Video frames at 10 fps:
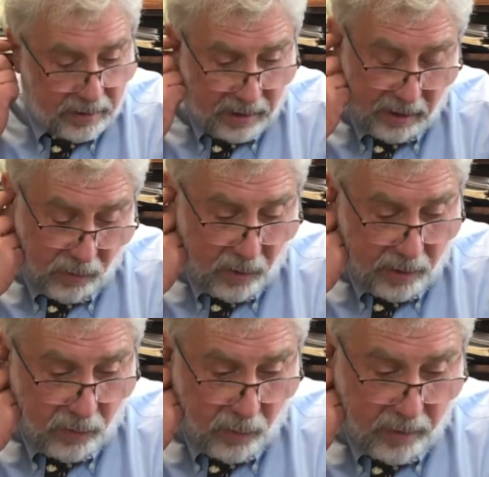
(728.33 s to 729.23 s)

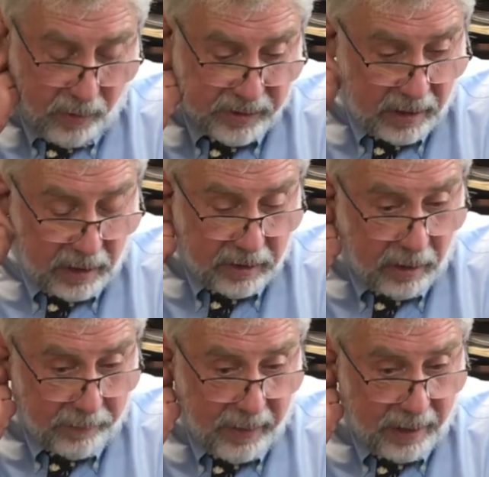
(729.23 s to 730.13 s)
what was an
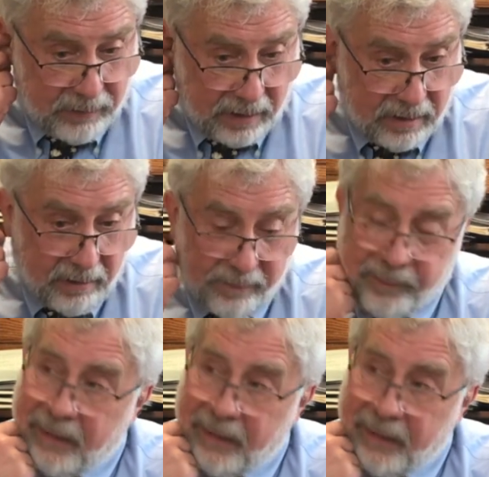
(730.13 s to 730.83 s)
adult baptism.